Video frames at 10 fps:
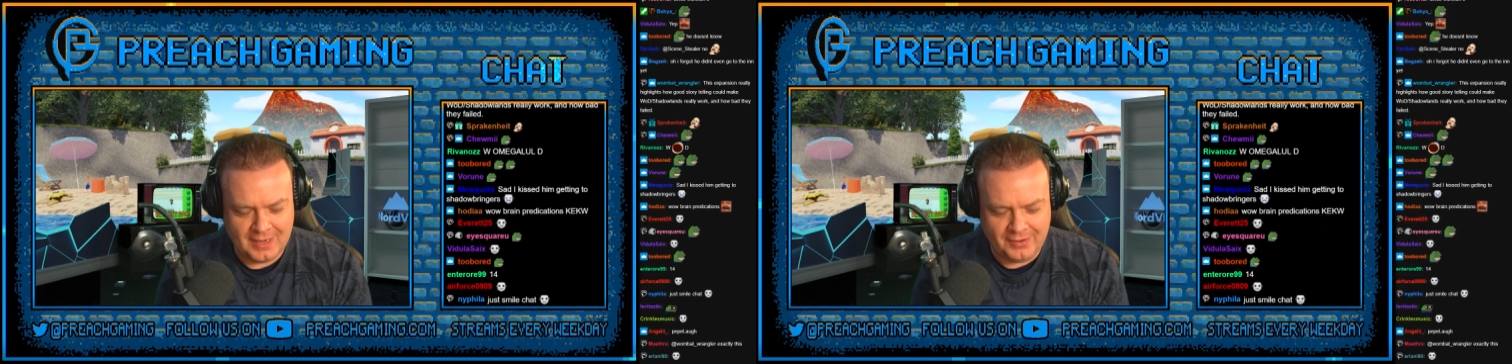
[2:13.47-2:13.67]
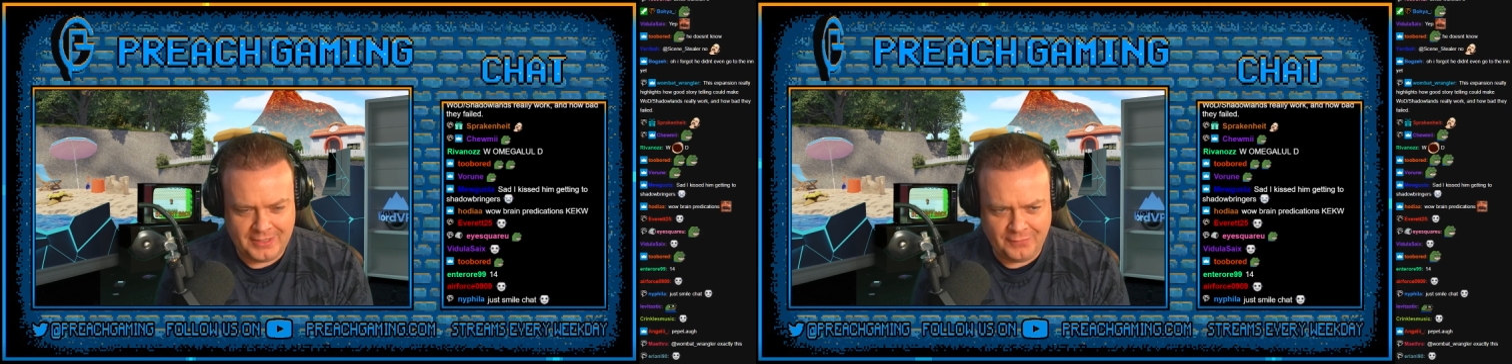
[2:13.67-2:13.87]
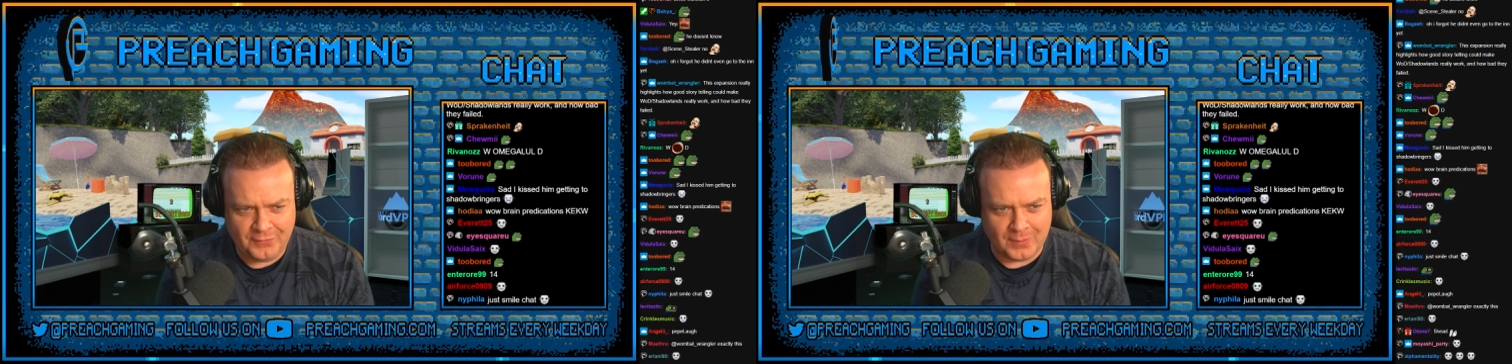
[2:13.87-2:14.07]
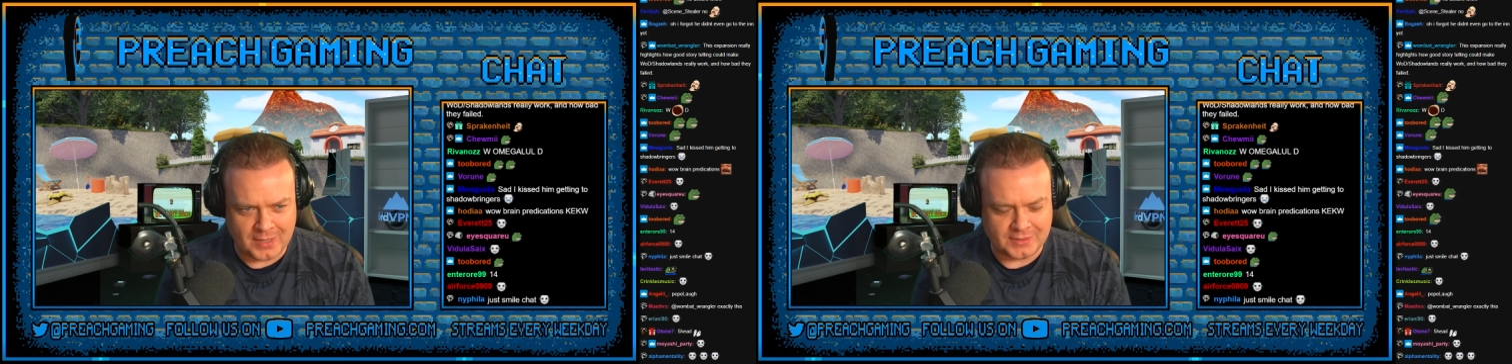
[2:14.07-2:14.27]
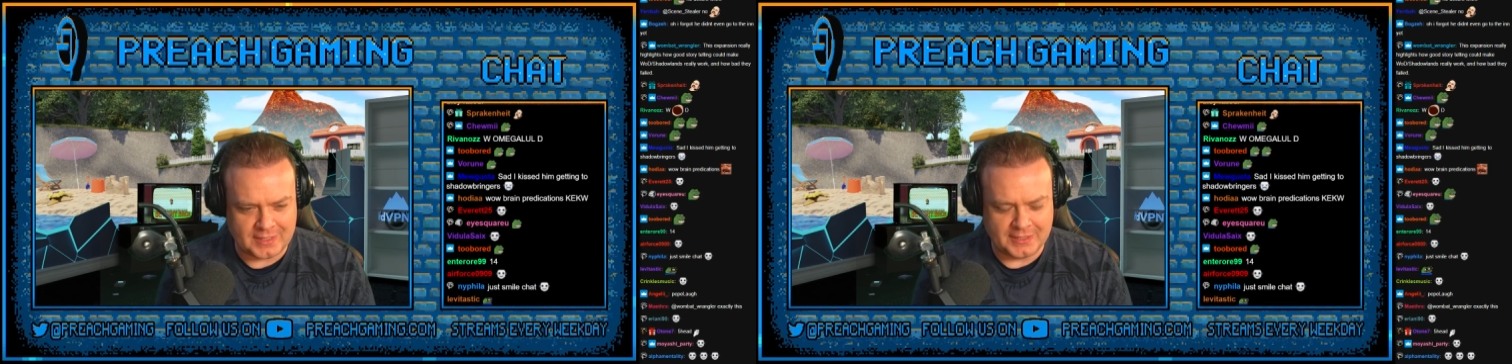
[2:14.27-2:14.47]
And there are different
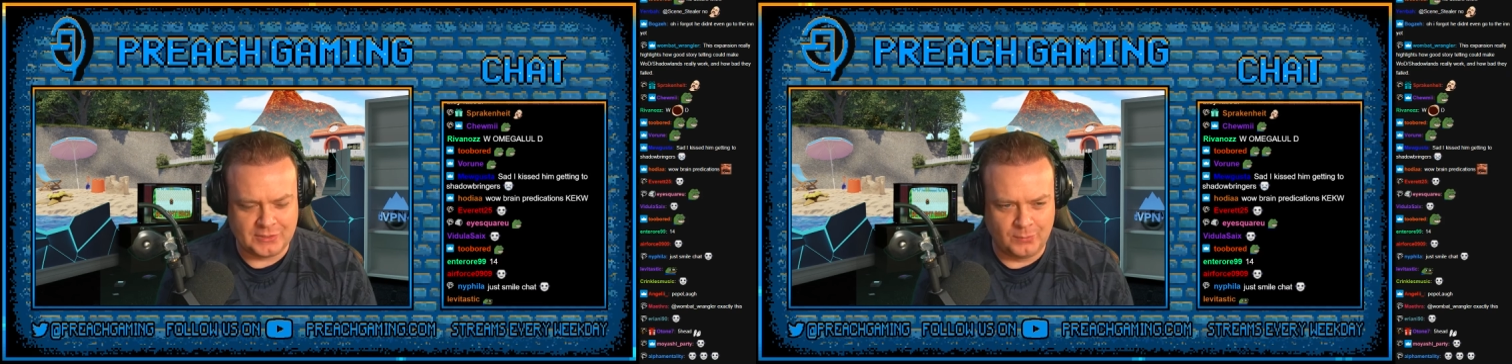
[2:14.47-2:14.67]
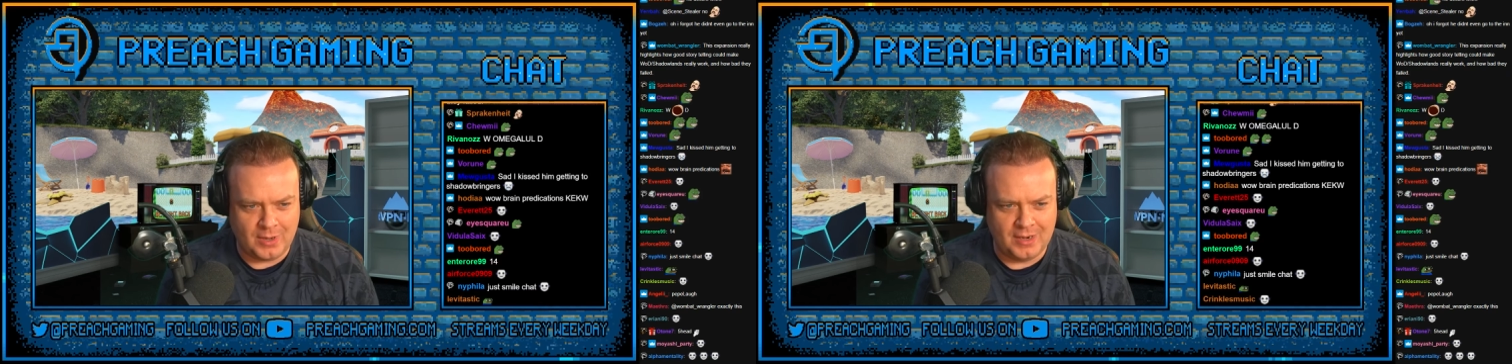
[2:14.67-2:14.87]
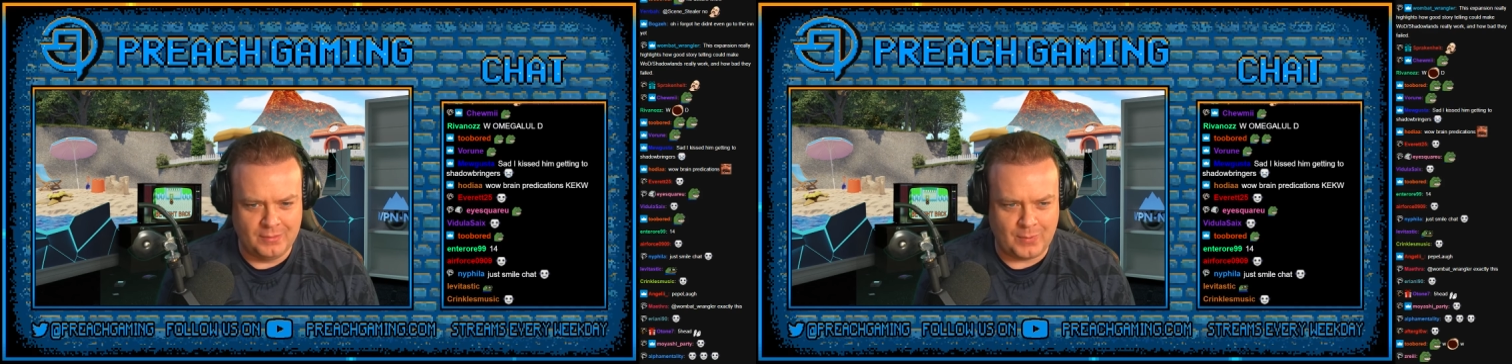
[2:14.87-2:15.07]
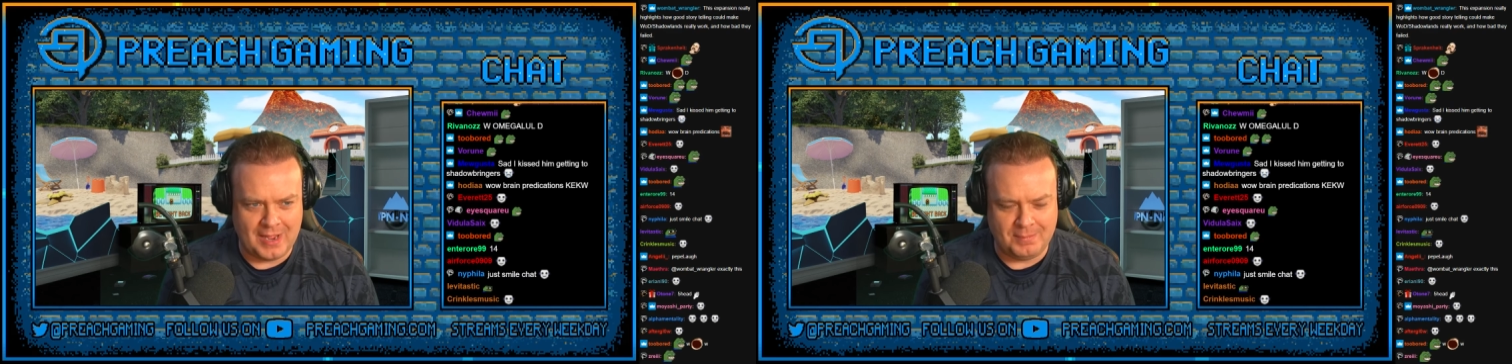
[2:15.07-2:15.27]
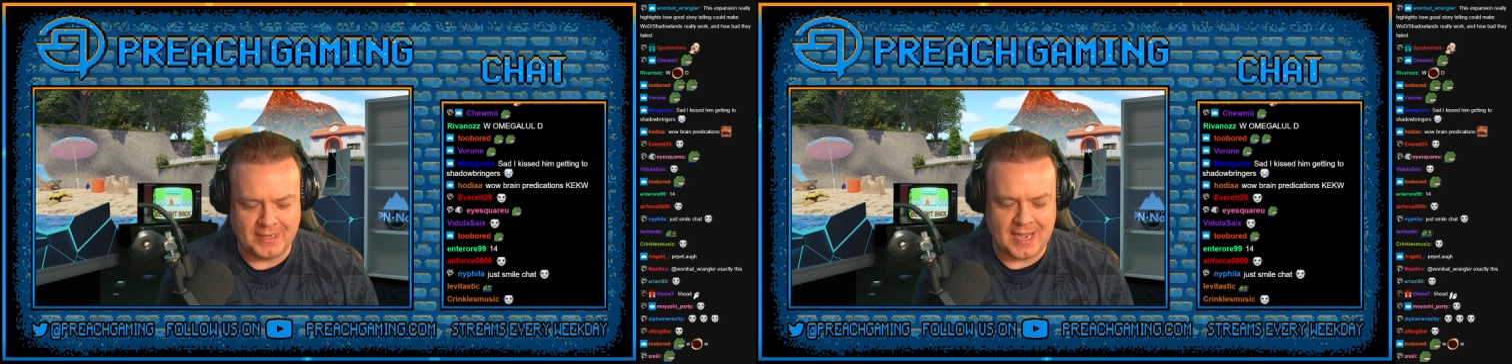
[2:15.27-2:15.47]
ones. There's the one
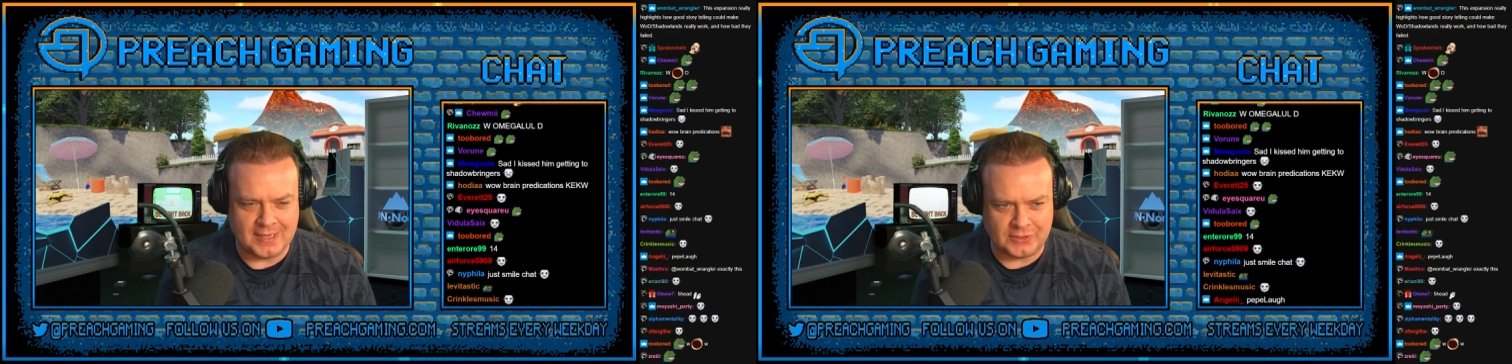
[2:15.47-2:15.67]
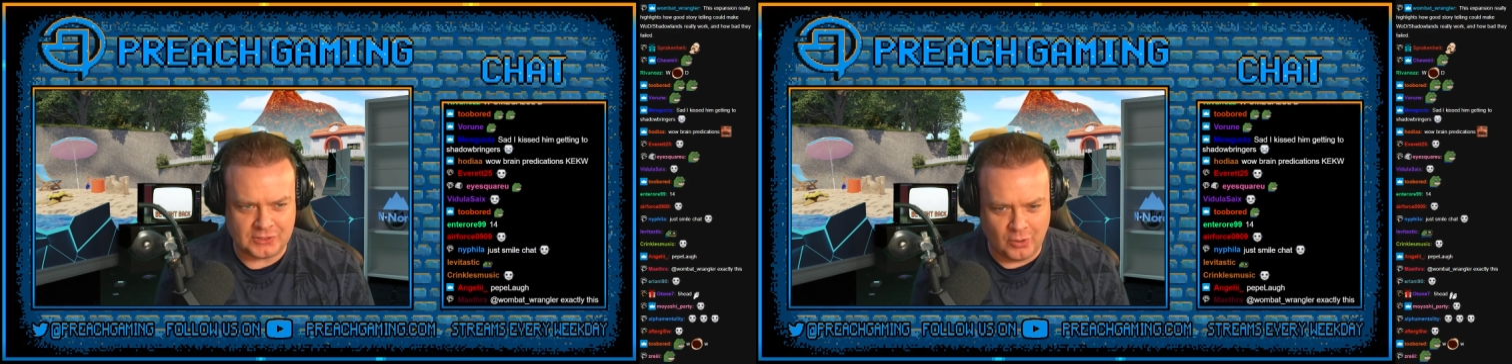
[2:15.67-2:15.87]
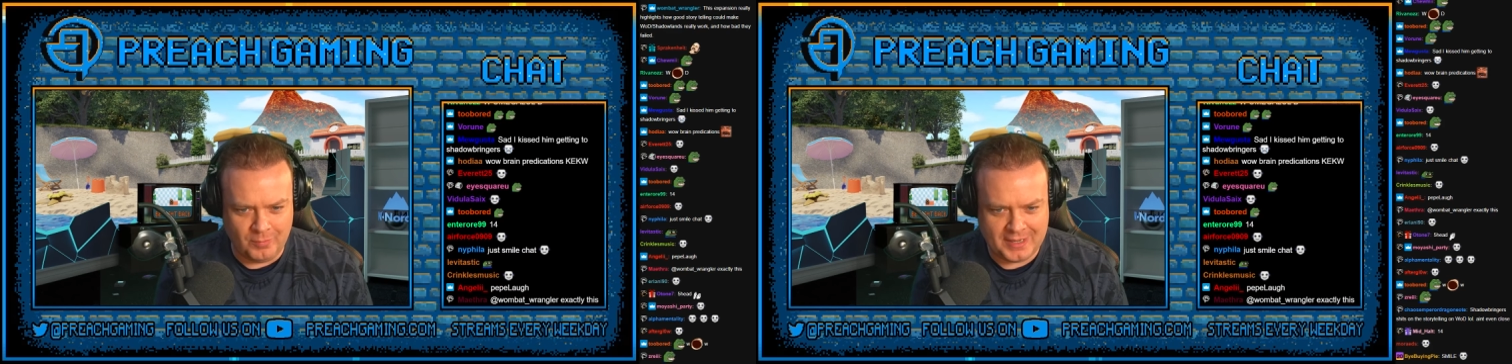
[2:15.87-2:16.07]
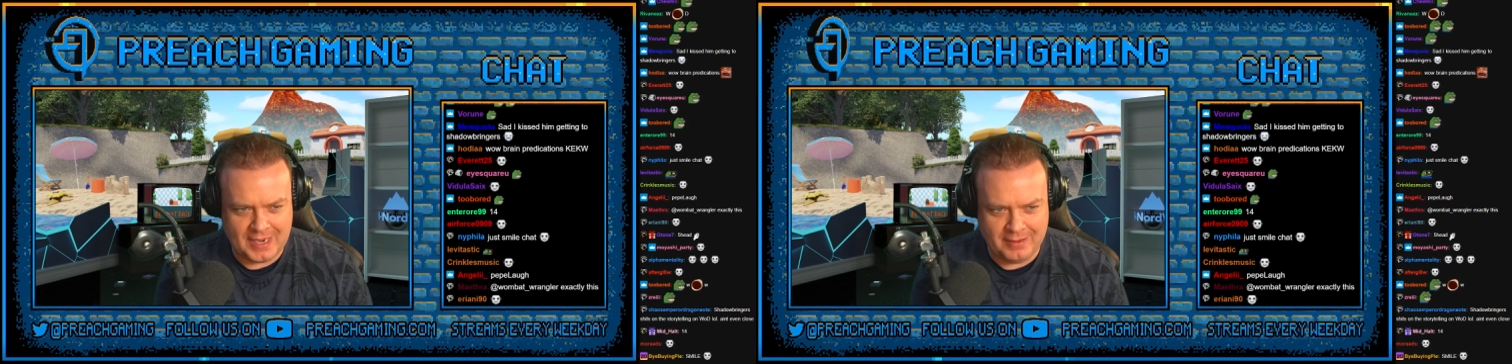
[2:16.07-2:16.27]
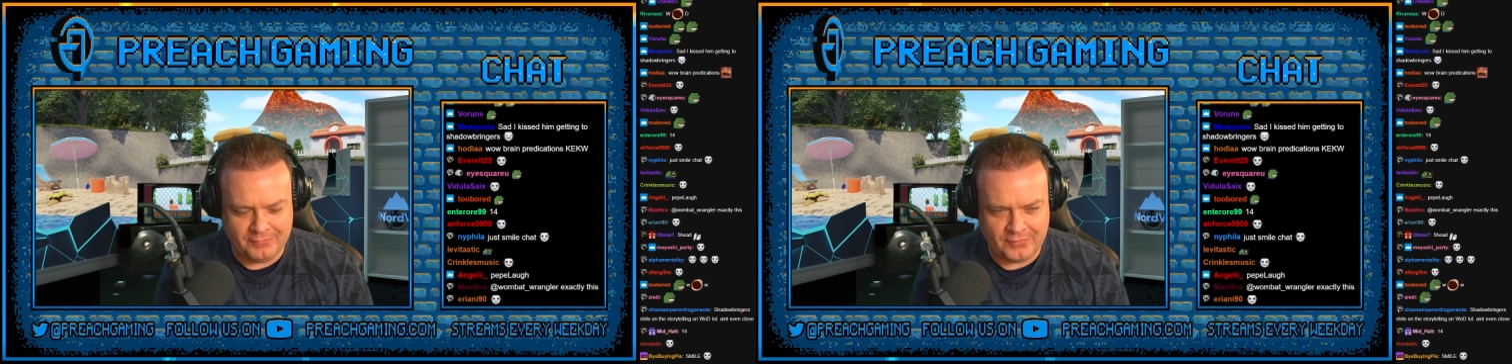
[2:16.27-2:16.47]
where Midgardsormr
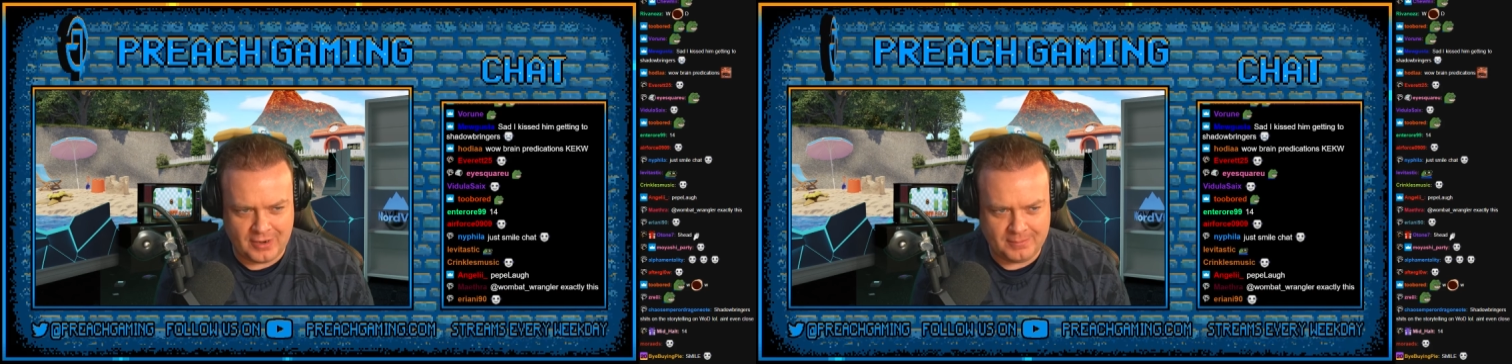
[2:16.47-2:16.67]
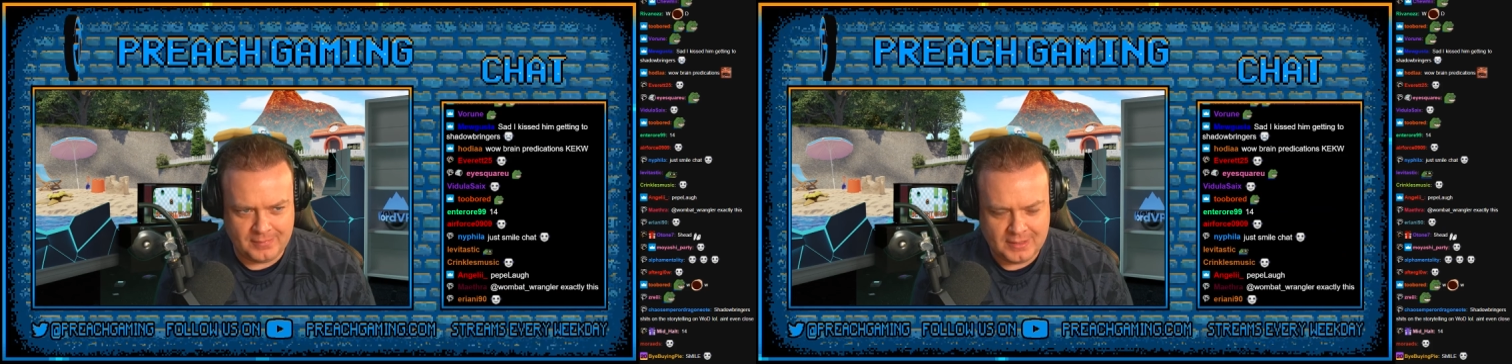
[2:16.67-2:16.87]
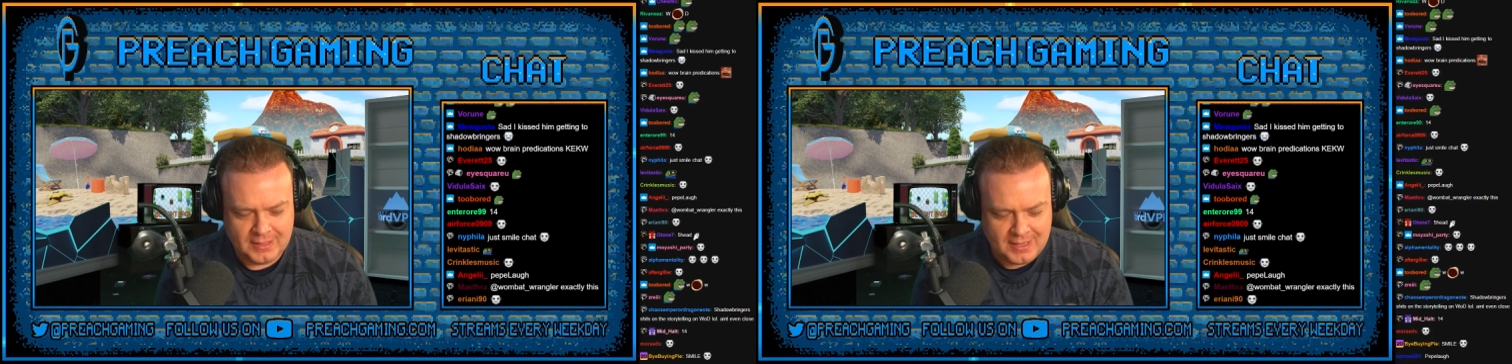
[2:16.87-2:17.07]
came from.